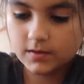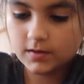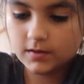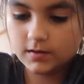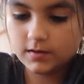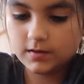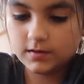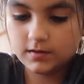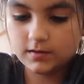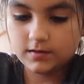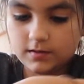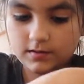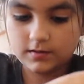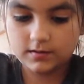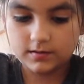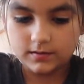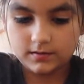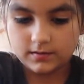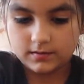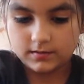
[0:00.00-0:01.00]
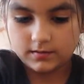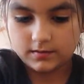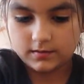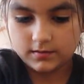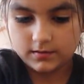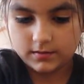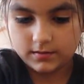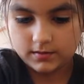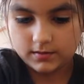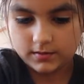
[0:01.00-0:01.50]
and
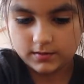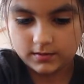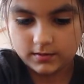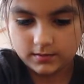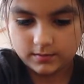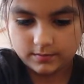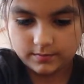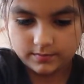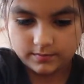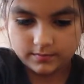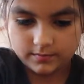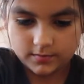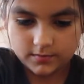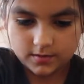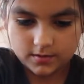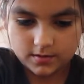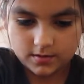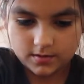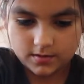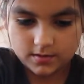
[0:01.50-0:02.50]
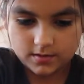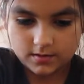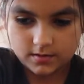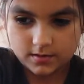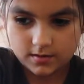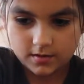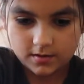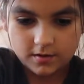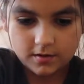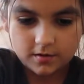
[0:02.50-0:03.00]
him.
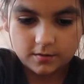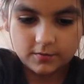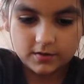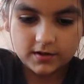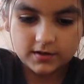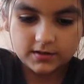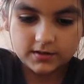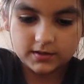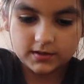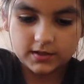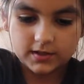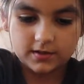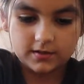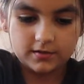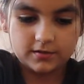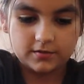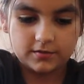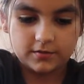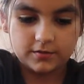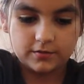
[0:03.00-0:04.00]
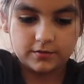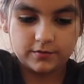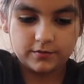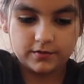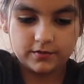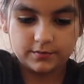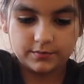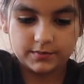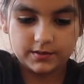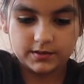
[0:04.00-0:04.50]
Where's the kangaroo?
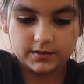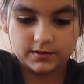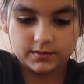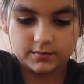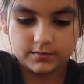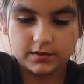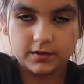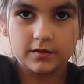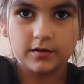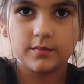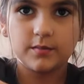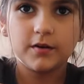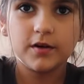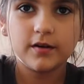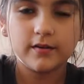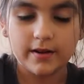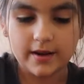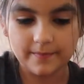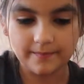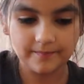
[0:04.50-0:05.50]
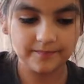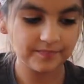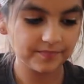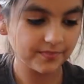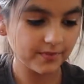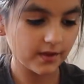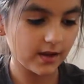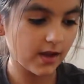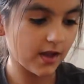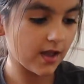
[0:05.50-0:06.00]
Oh, he's in my arm. Okay.
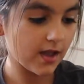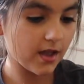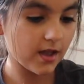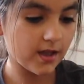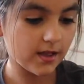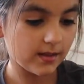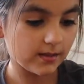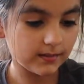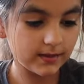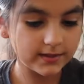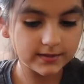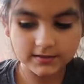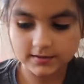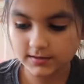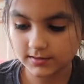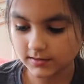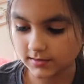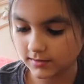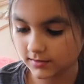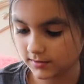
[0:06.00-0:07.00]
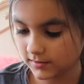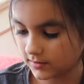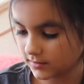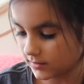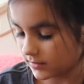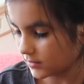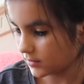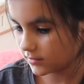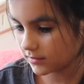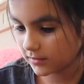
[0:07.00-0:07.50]
Let's,
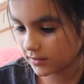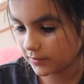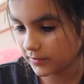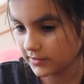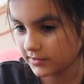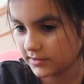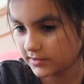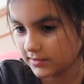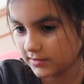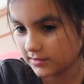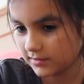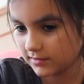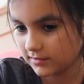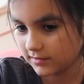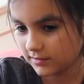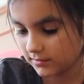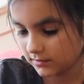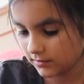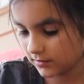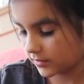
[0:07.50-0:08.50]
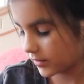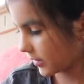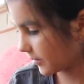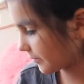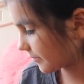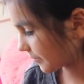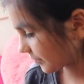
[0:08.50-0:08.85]
oh wait, these are the, okay.